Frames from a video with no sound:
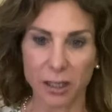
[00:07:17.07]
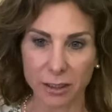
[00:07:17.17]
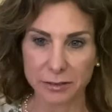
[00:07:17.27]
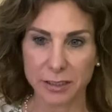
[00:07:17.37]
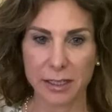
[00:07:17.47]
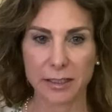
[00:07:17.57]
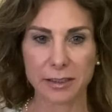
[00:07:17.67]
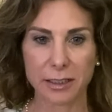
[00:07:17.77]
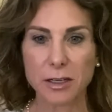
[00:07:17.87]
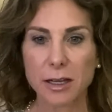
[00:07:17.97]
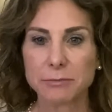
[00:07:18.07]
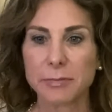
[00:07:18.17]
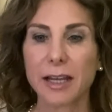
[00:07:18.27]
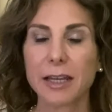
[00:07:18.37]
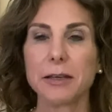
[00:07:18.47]
all together
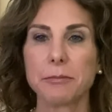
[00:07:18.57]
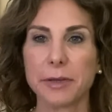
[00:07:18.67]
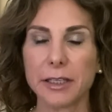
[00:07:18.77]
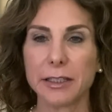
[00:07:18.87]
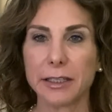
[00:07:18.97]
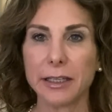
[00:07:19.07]
might be